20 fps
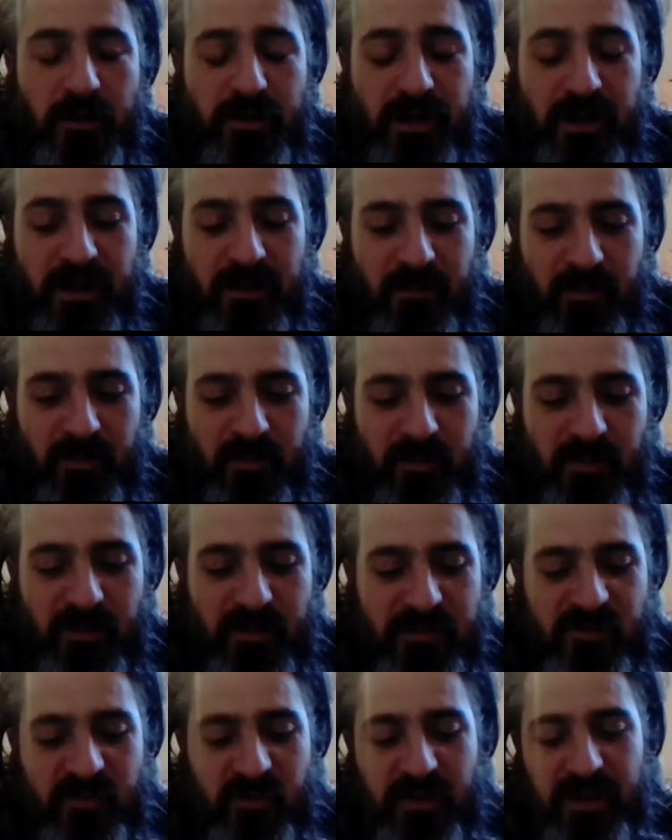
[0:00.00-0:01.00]

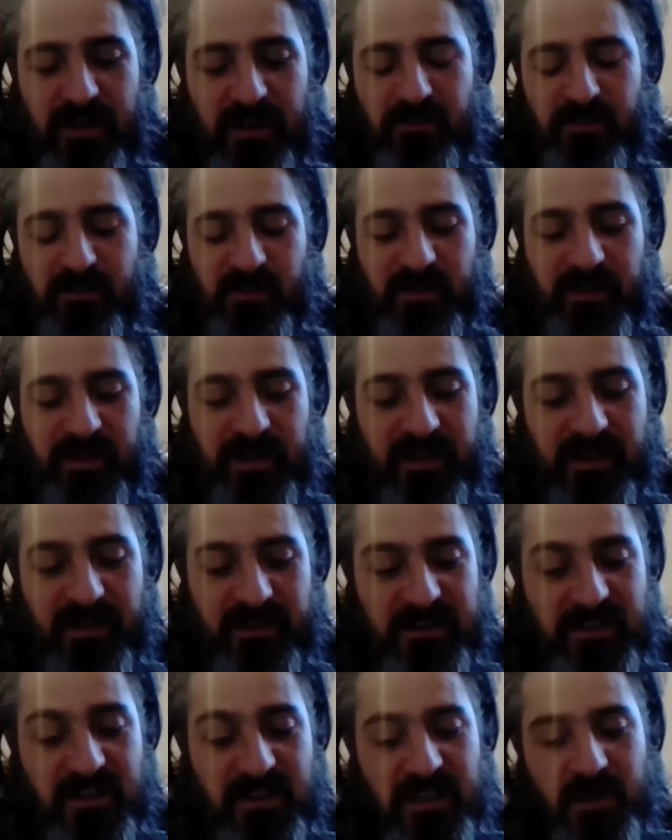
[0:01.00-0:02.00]
I like to
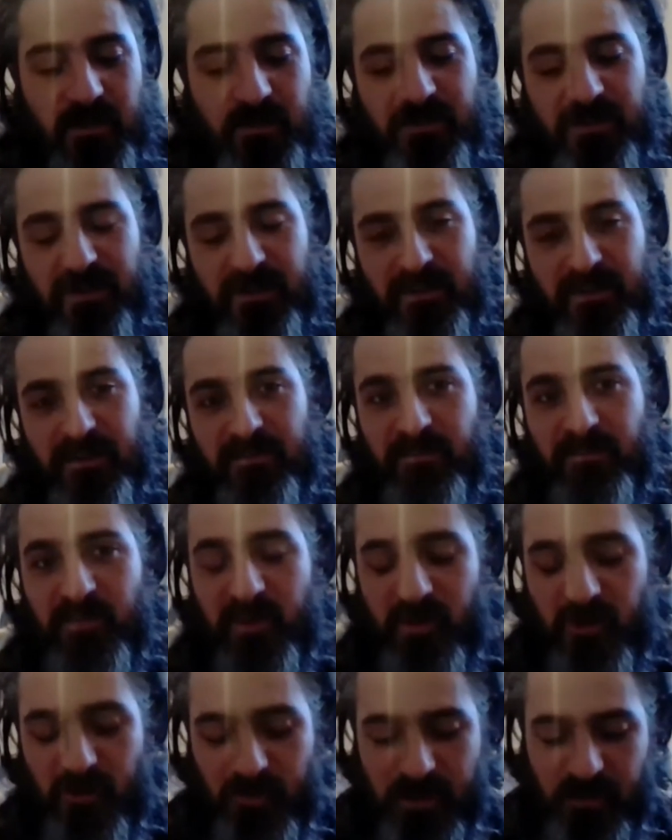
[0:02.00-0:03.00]
keep to,
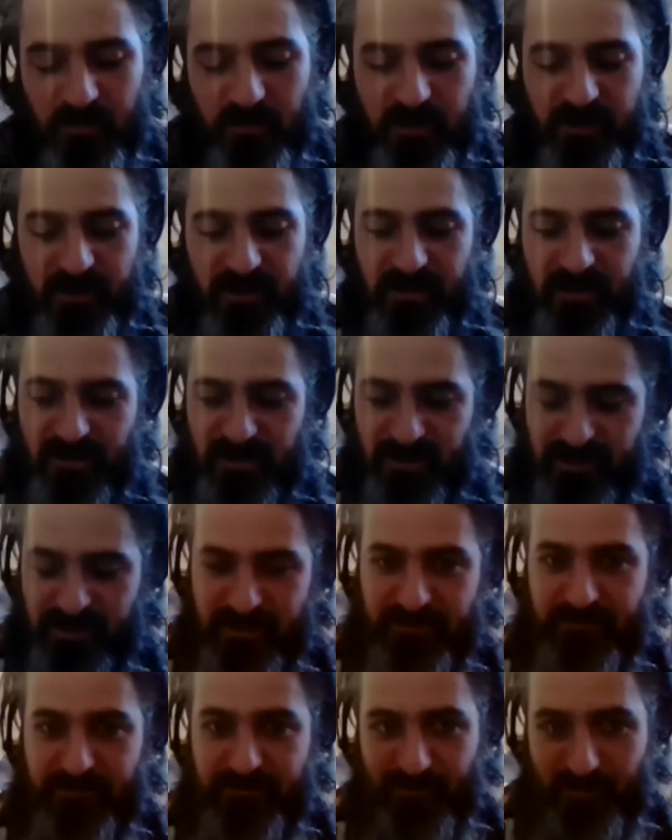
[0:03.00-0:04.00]
my really kind
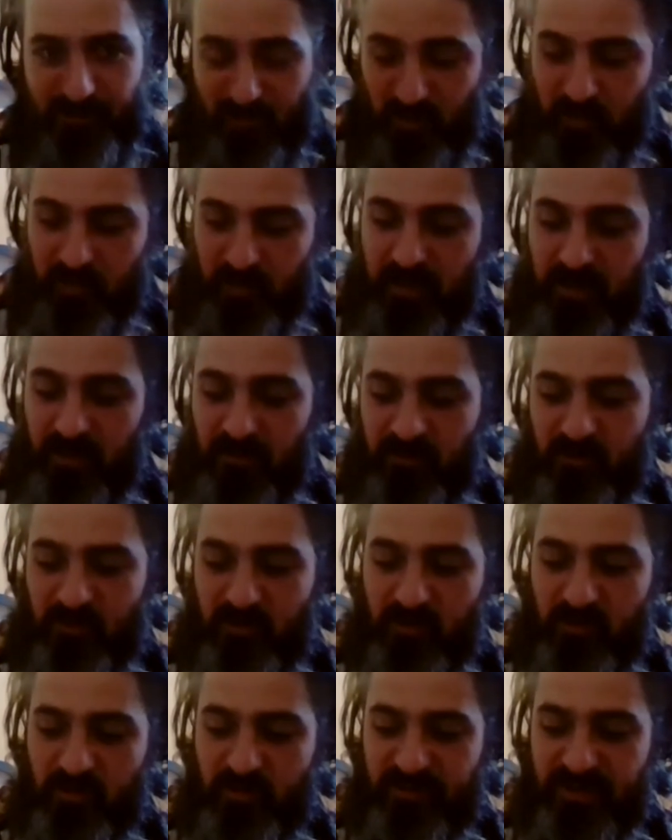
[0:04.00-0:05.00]
of permaculture
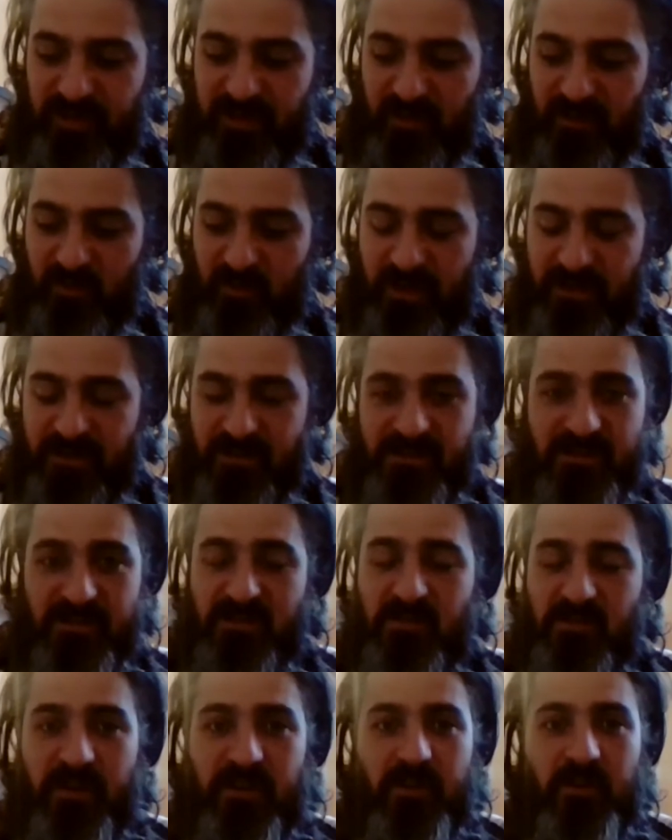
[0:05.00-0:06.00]
homesteading practices.
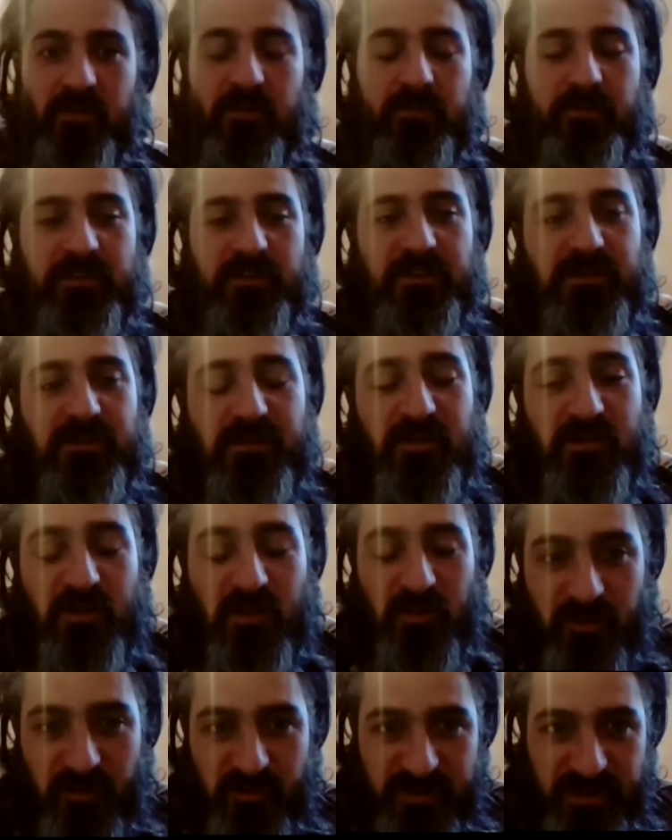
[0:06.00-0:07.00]
So I don't
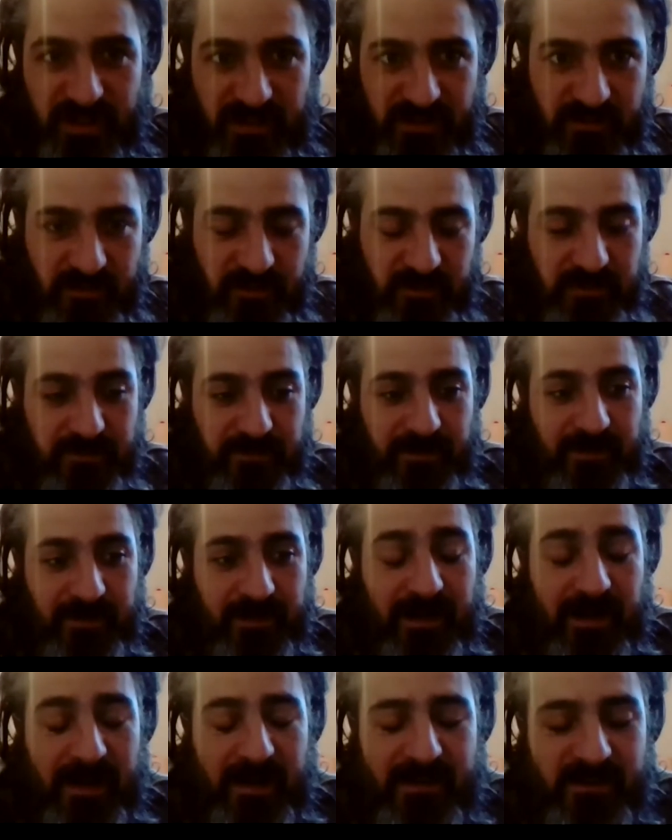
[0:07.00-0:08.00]
use any sort of
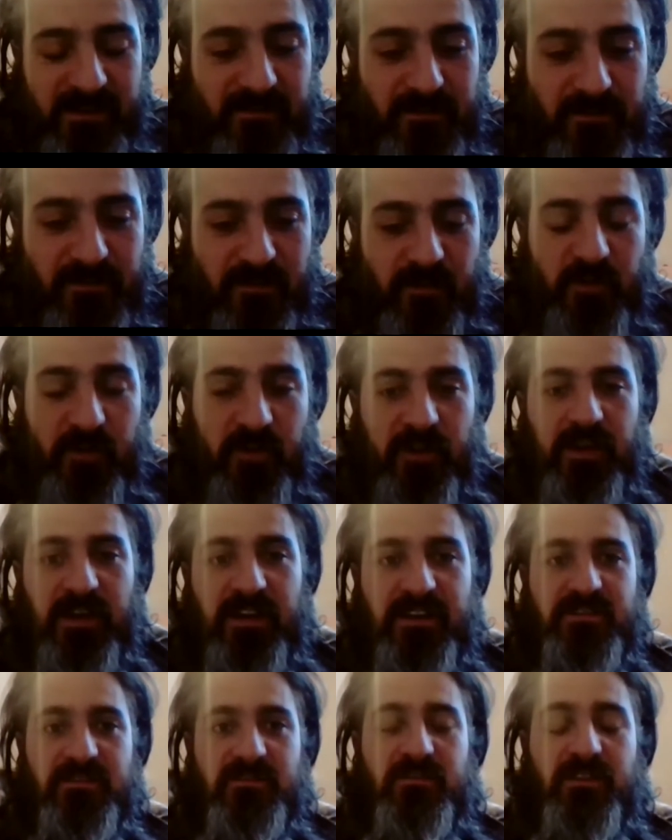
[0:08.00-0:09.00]
active
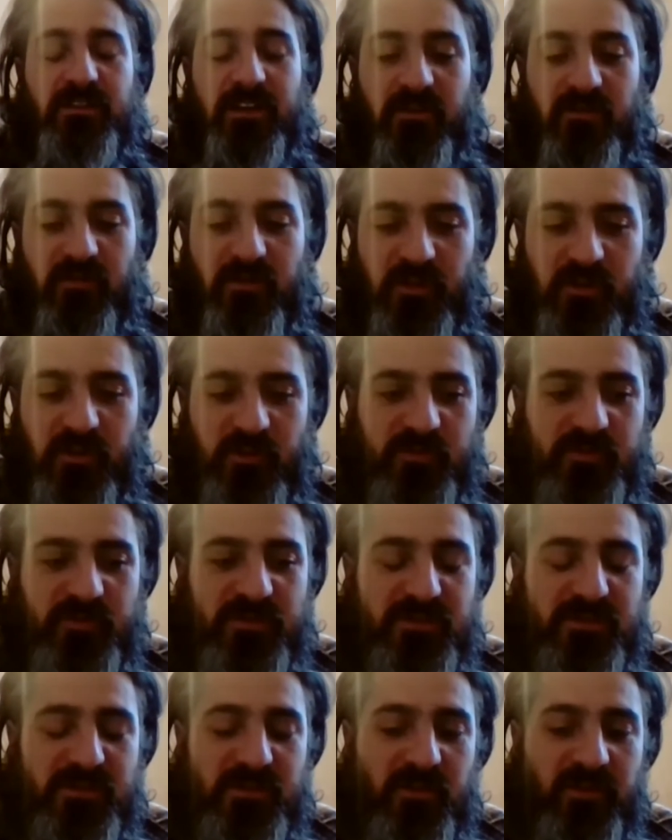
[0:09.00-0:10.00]
fertilizer. I don't
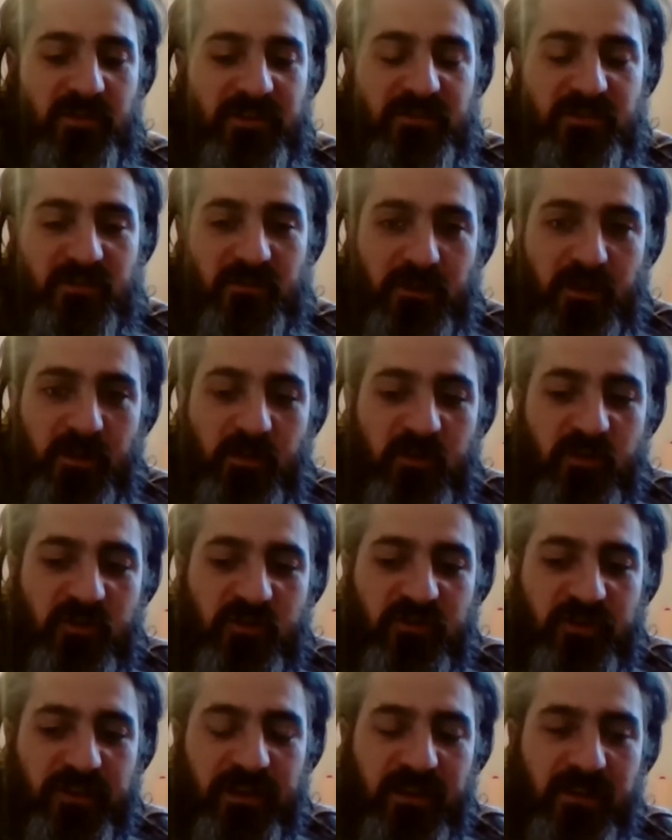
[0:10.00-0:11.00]
use, any sort of
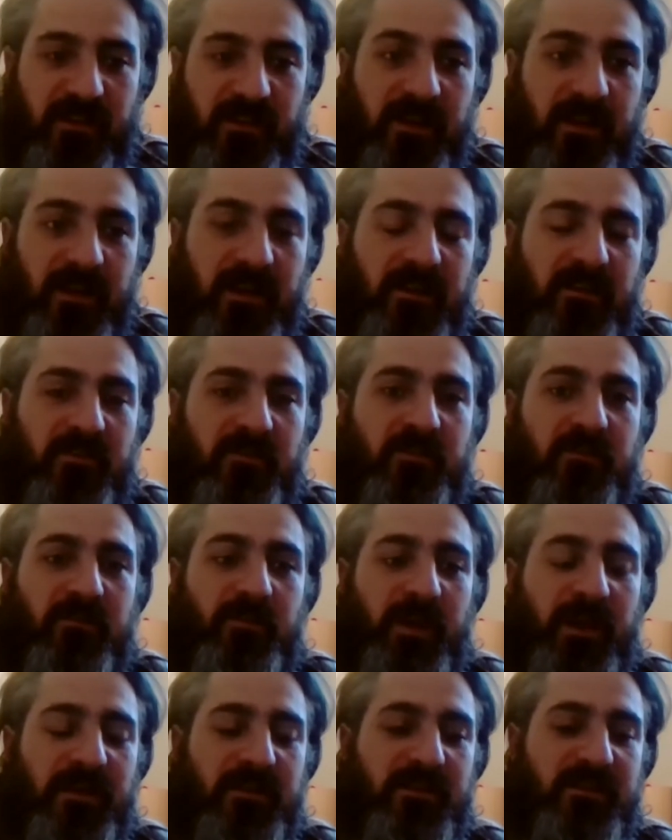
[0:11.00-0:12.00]
commercial anything, any sort of
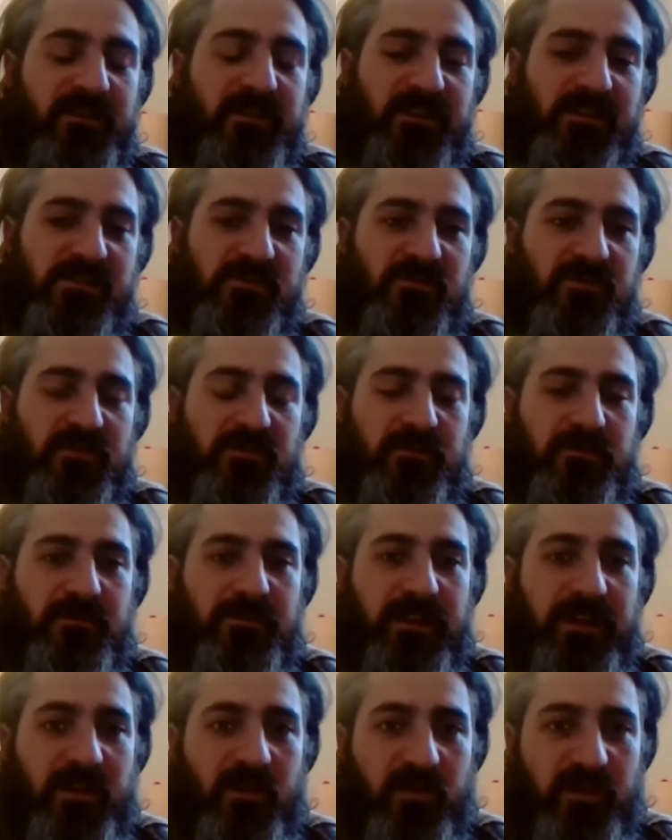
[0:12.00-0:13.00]
pellets, any sort of
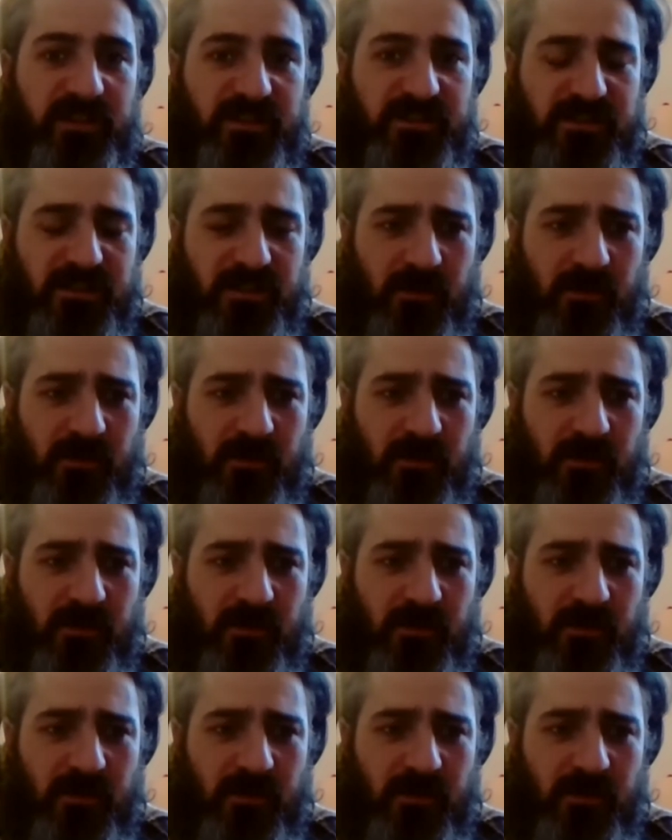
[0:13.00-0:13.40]
liquids.